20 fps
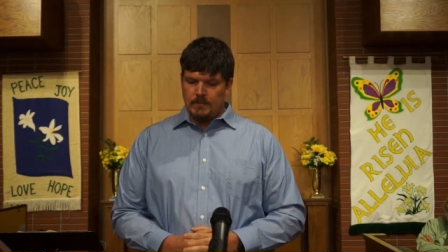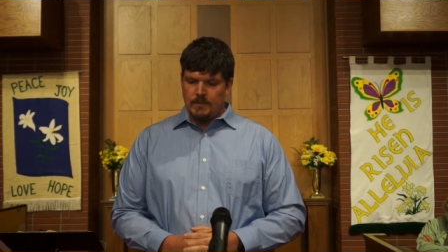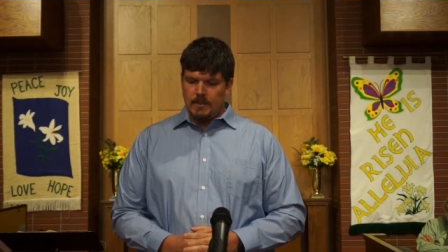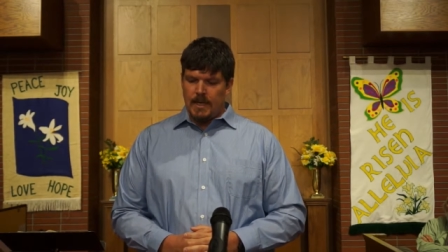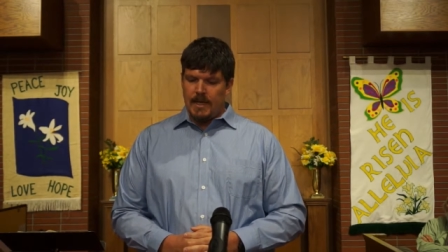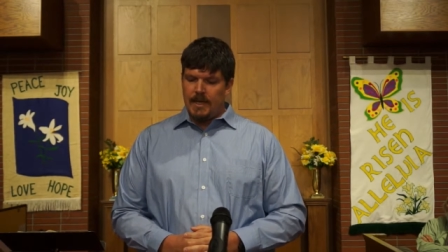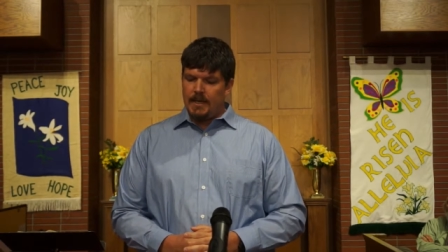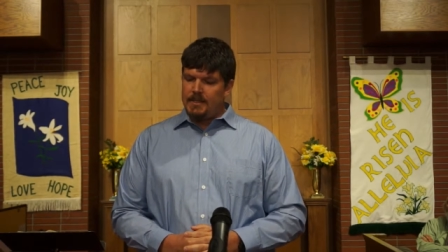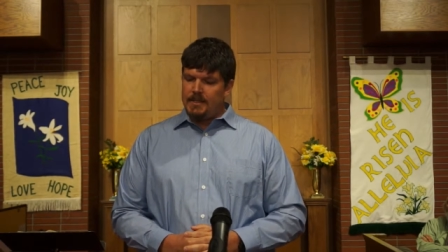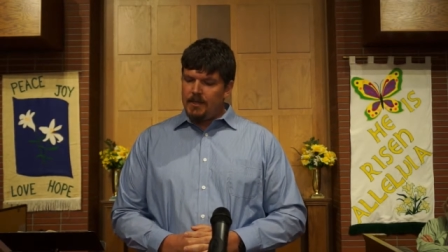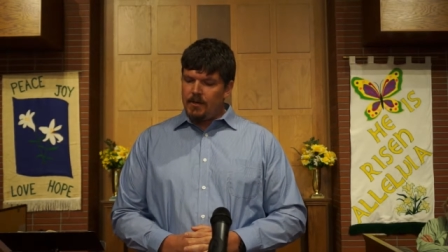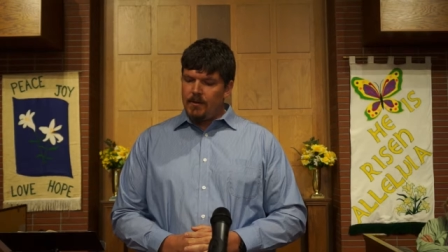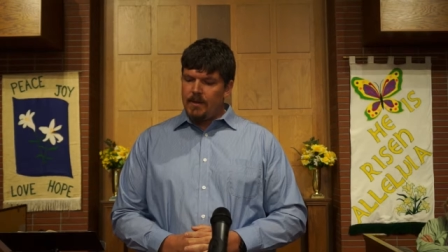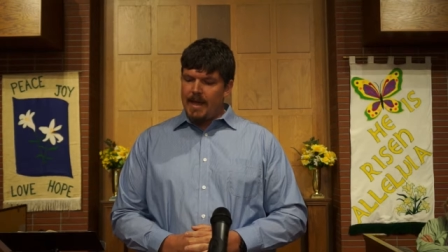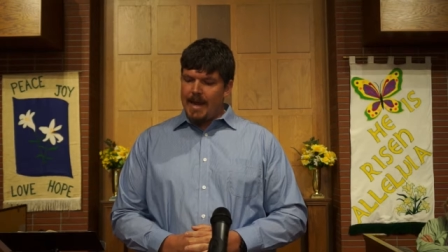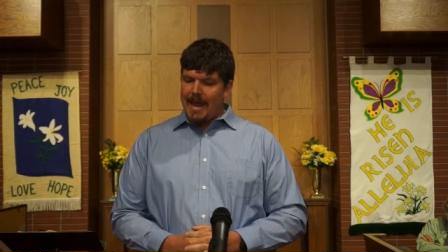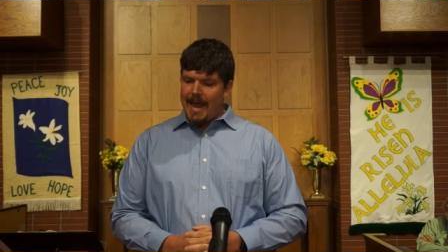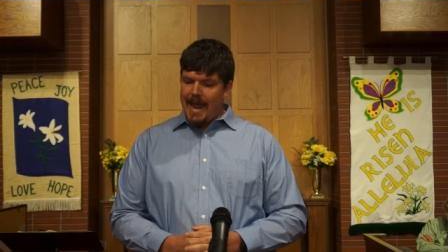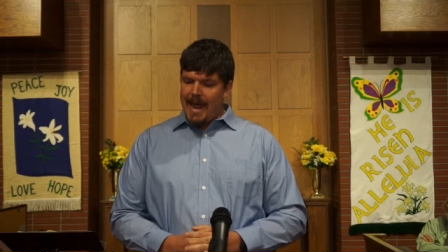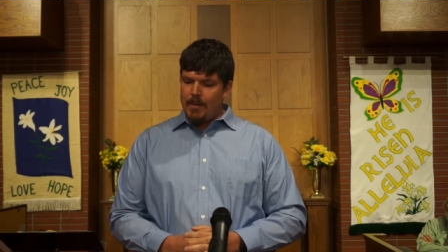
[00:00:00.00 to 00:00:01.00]
And until that
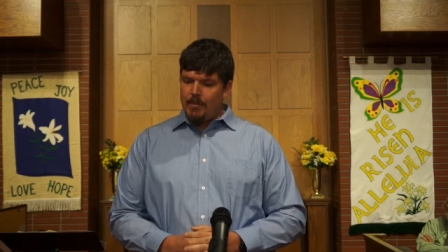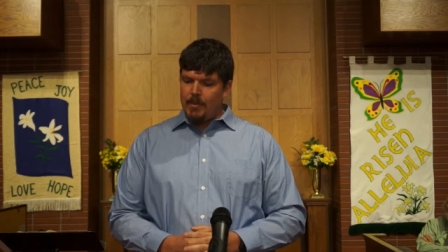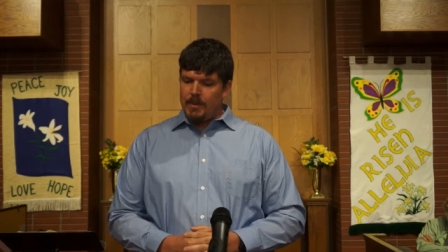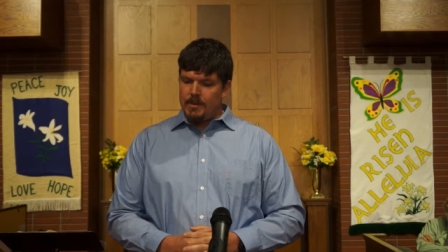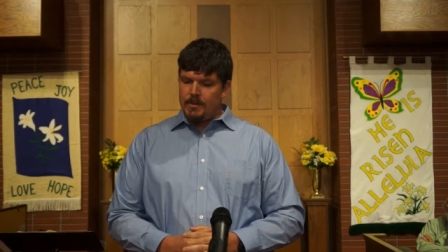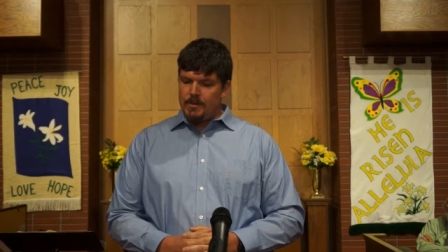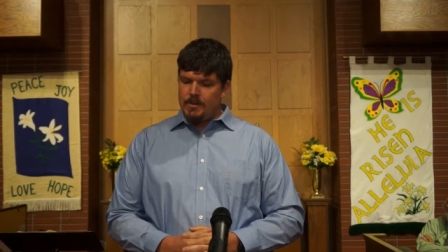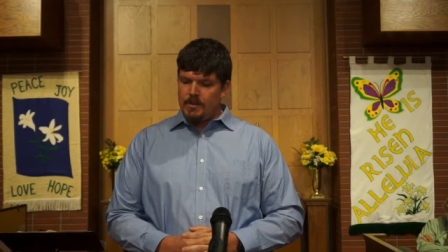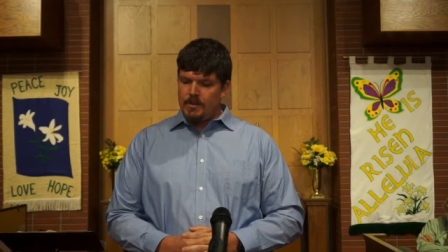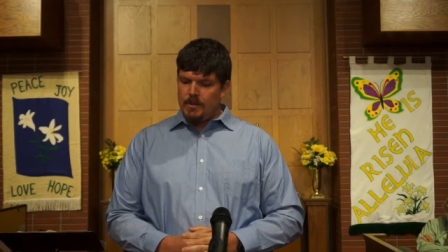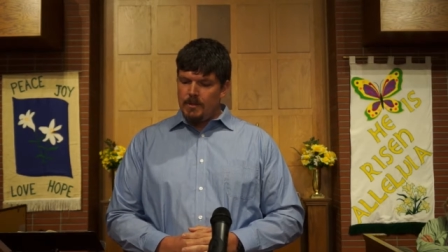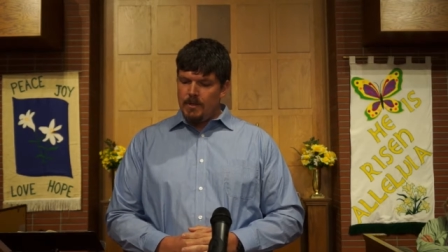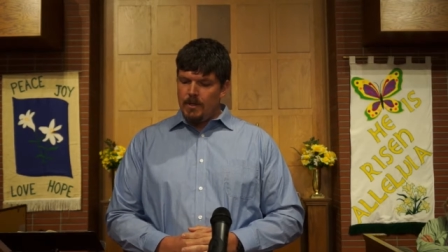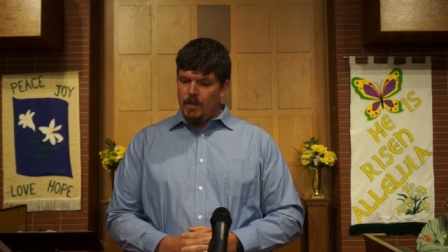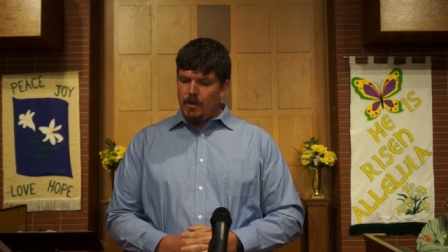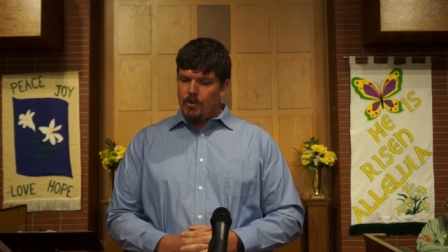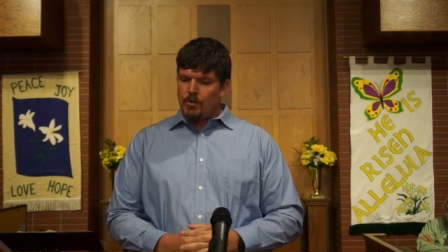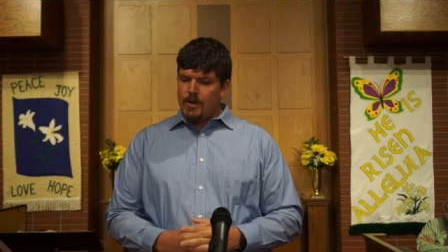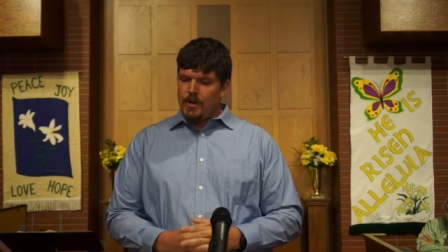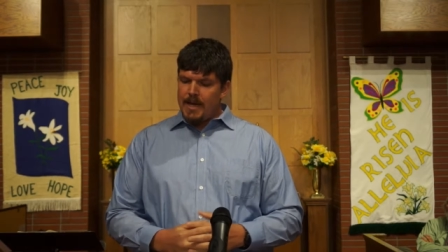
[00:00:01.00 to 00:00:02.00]
happens,
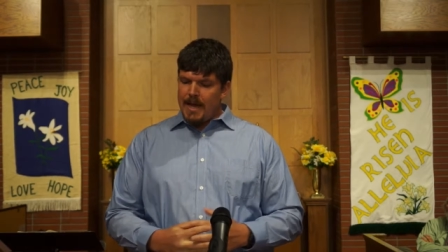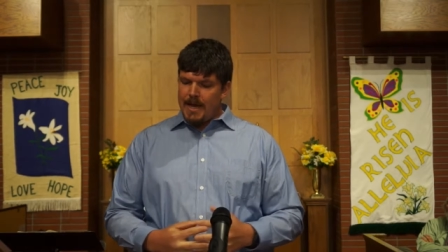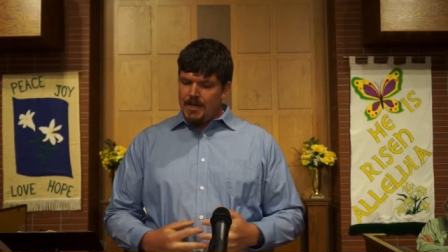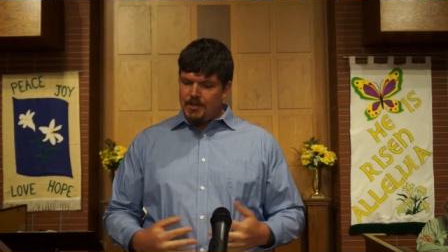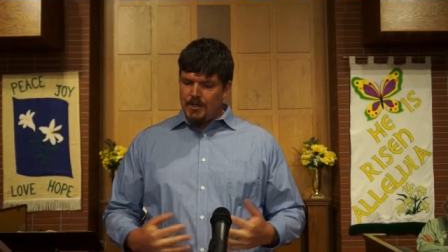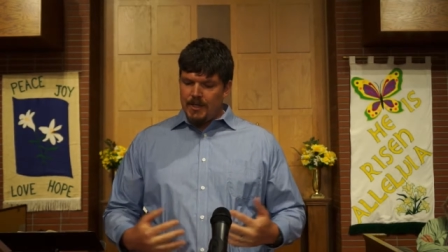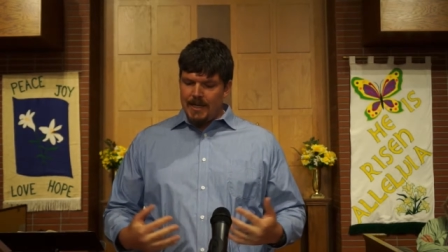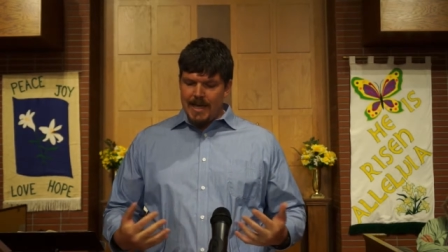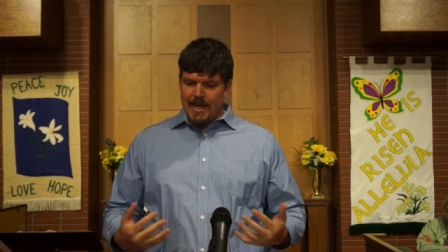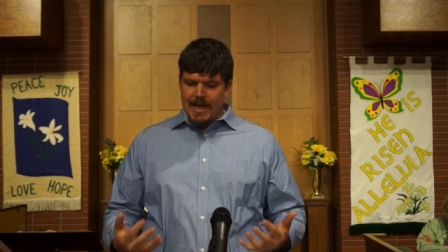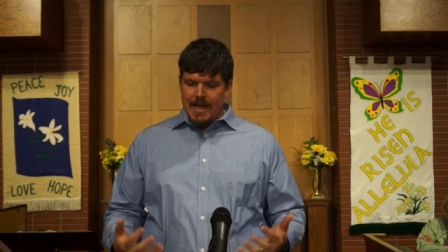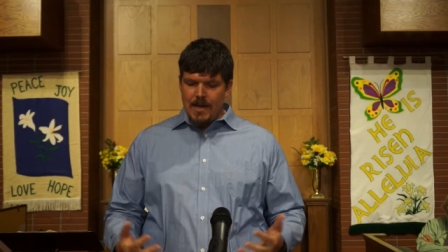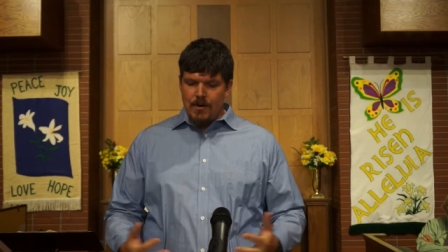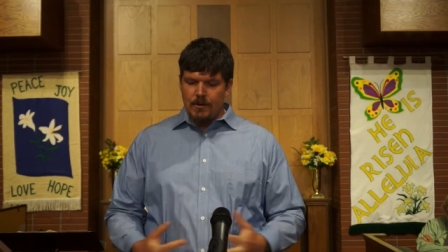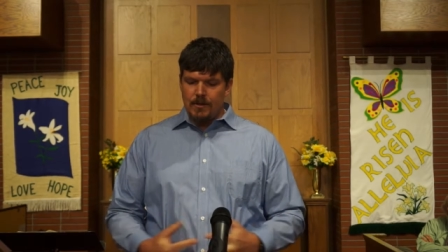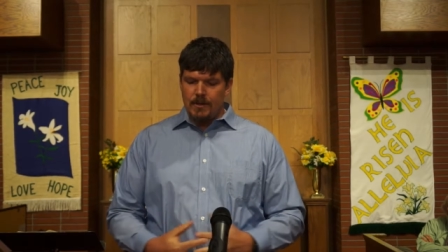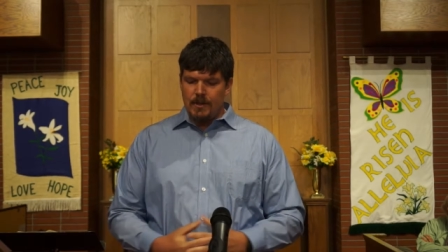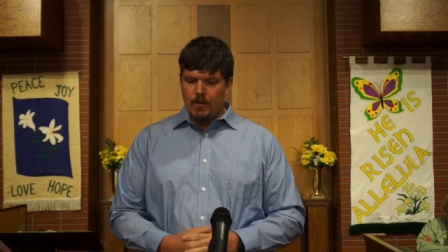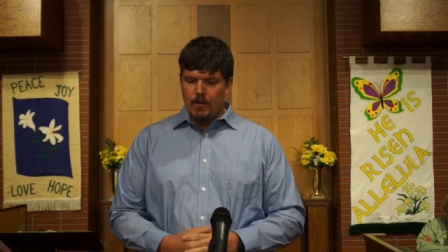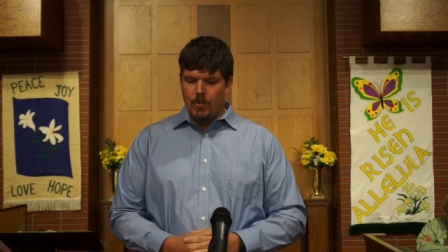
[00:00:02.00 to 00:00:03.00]
creation
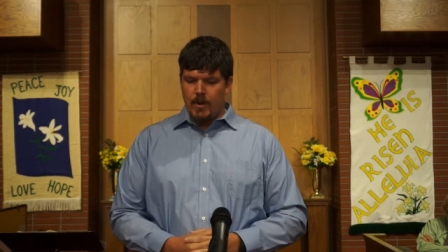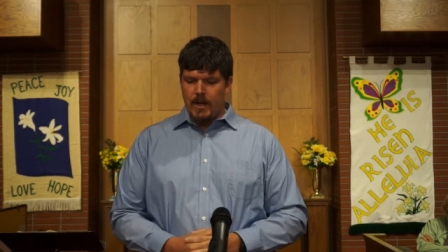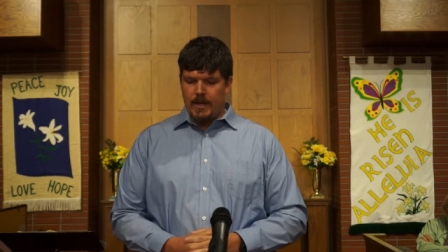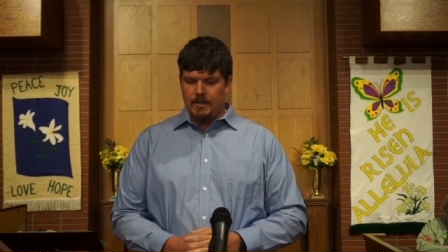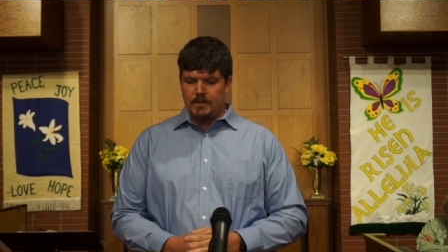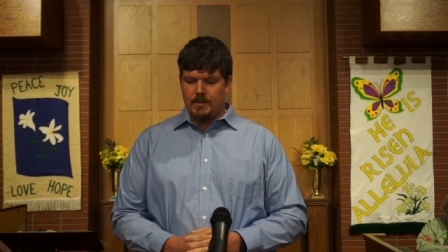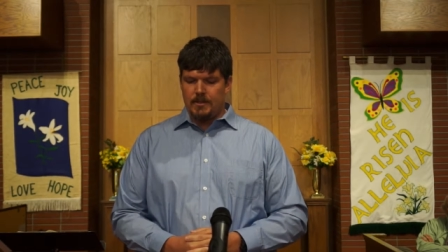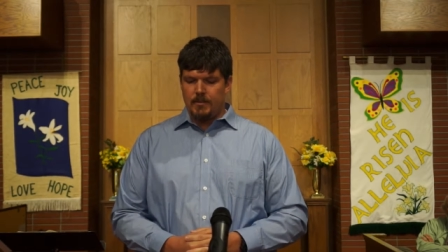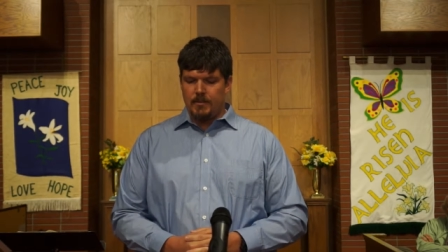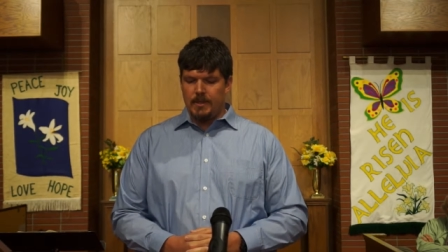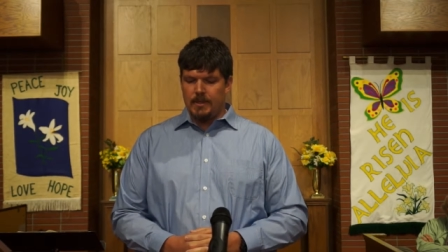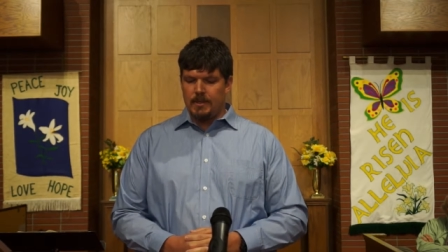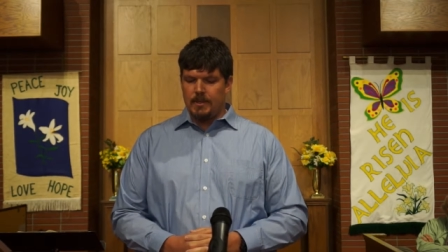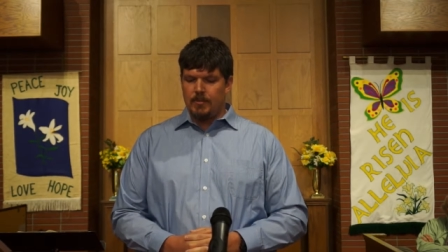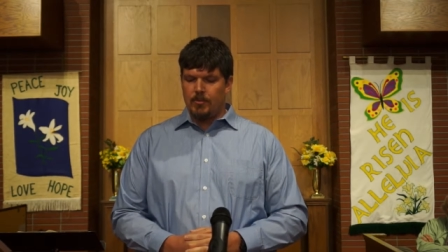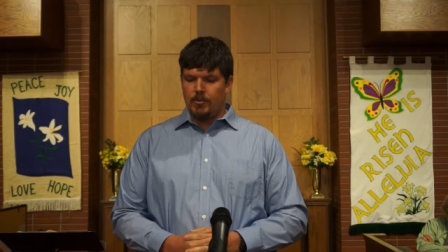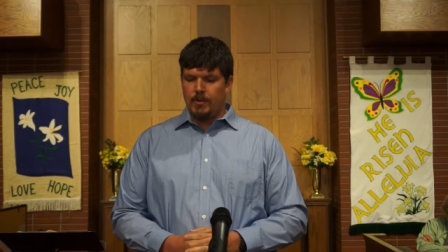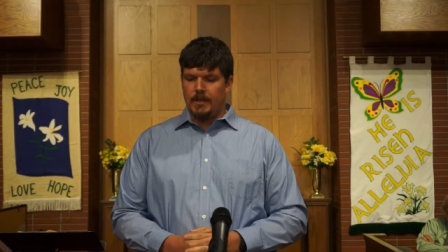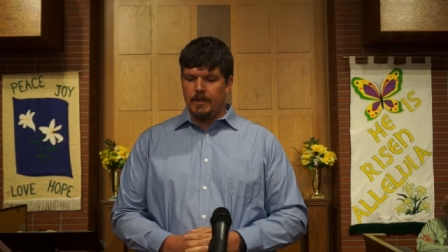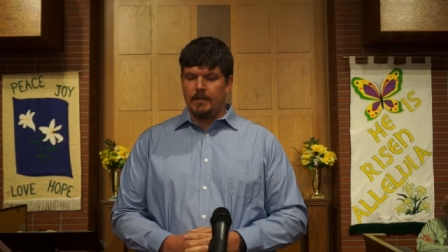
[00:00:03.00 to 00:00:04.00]
eagerly awaits to be
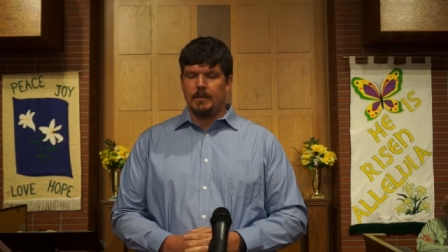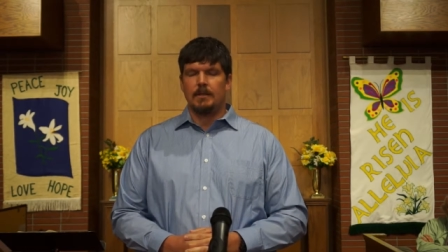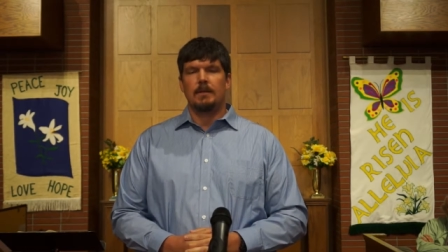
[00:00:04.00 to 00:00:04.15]
liberated,